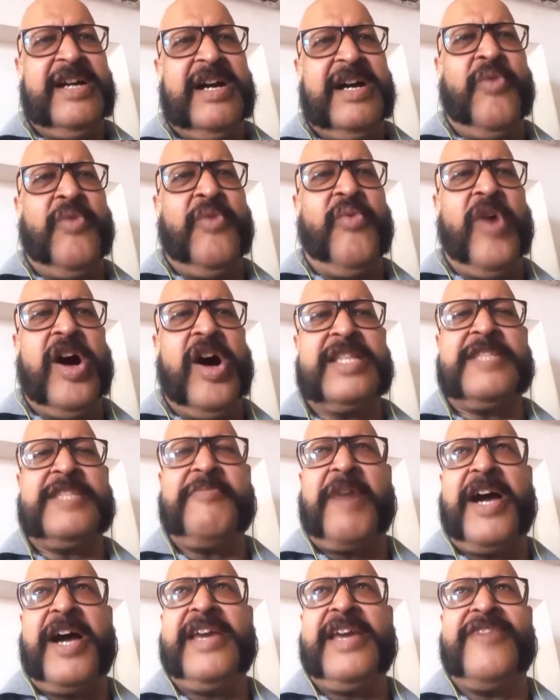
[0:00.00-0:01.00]
works
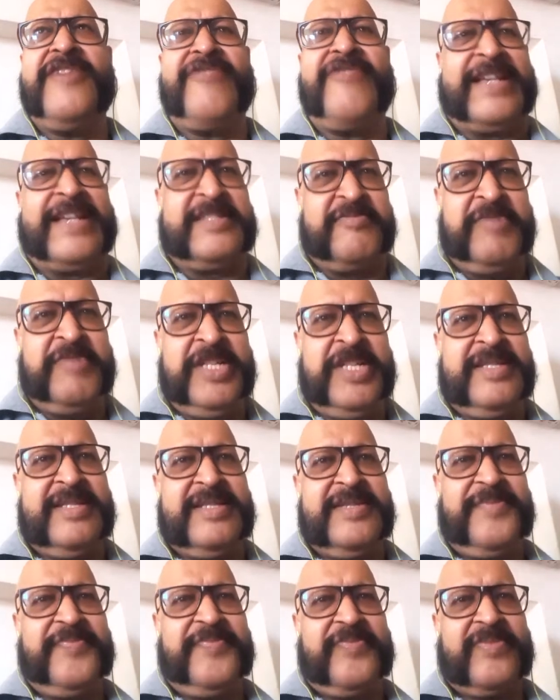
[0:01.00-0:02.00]
by Erasmus.
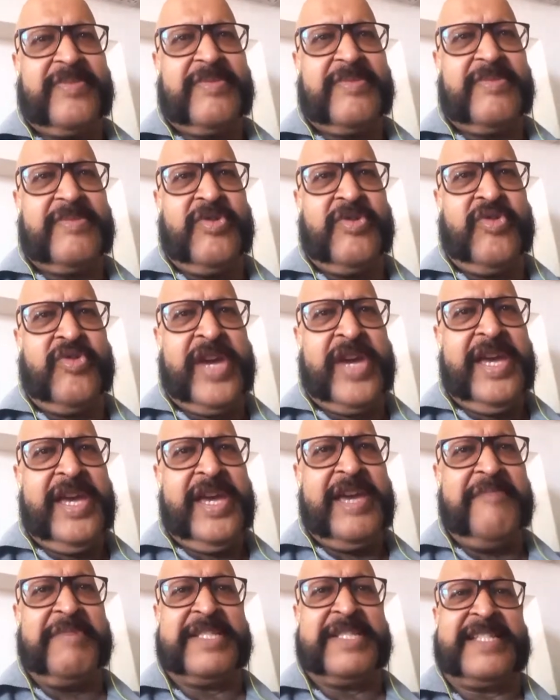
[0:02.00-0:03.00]
Okay,
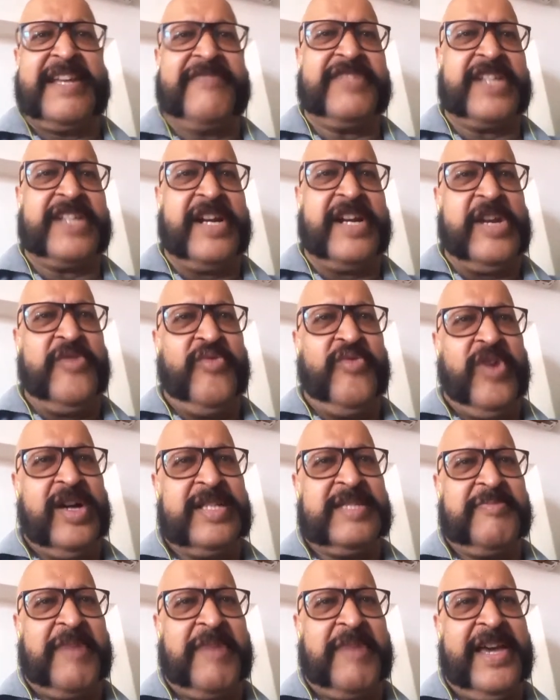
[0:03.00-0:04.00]
he must have studied
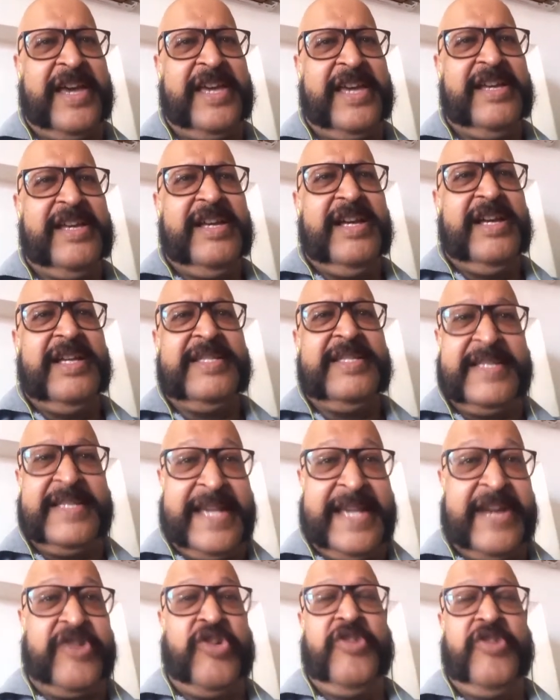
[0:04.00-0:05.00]
works by
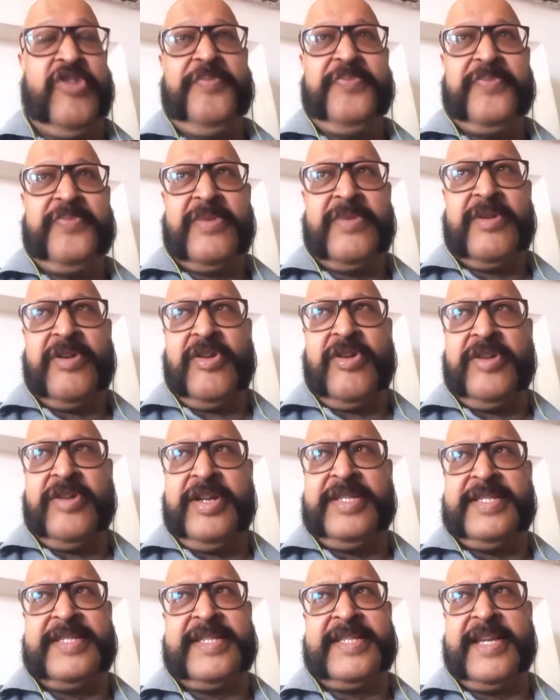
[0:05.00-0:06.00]
Cicero. All right,
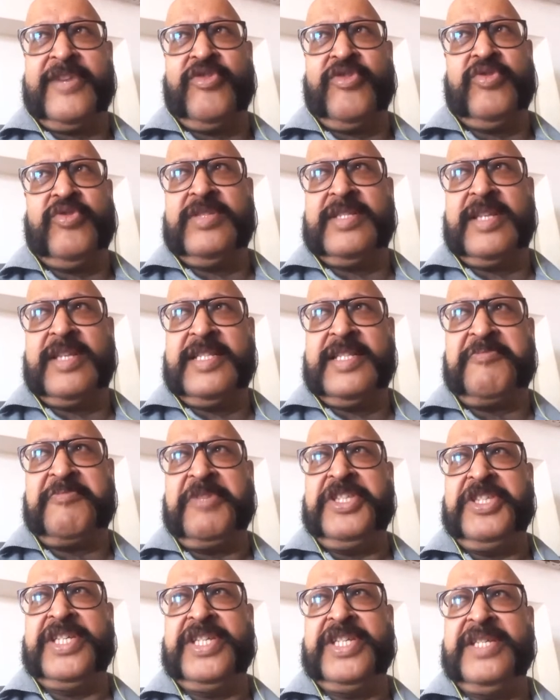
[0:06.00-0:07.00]
Cicero's
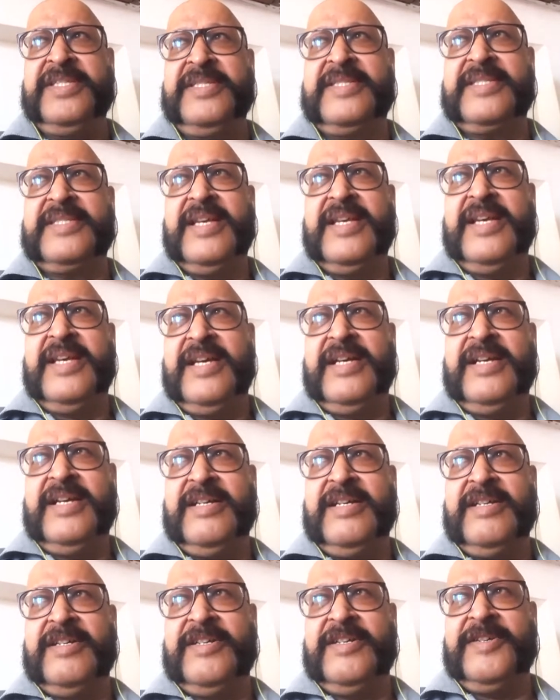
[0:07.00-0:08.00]
speeches,
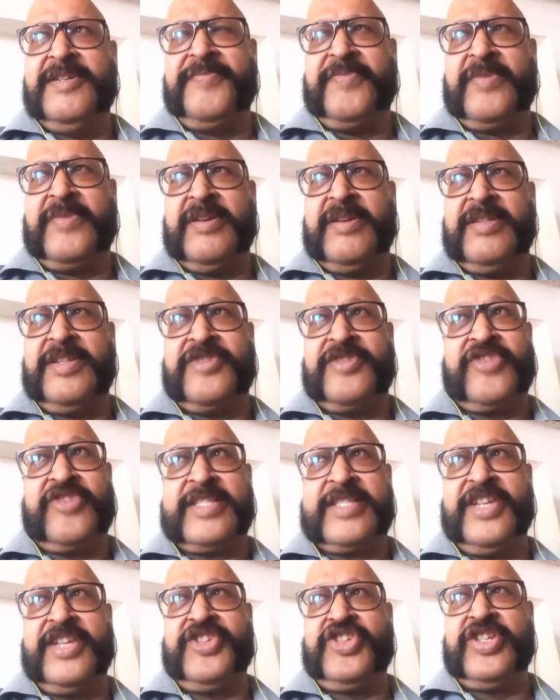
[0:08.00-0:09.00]
the
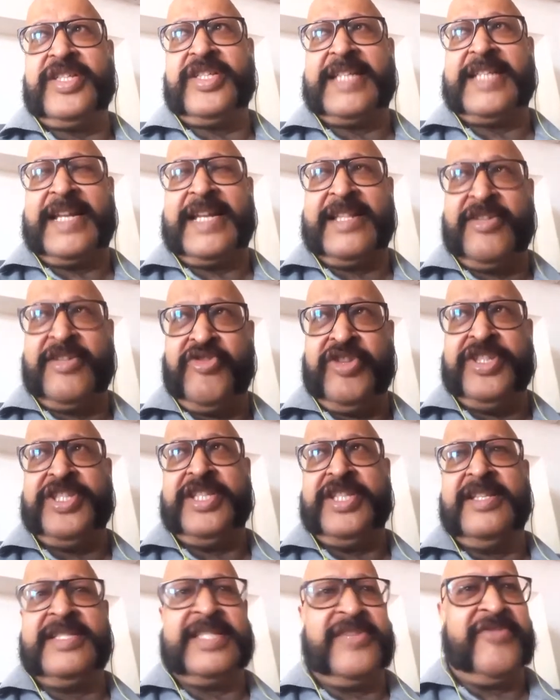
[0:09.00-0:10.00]
translations and the originals, they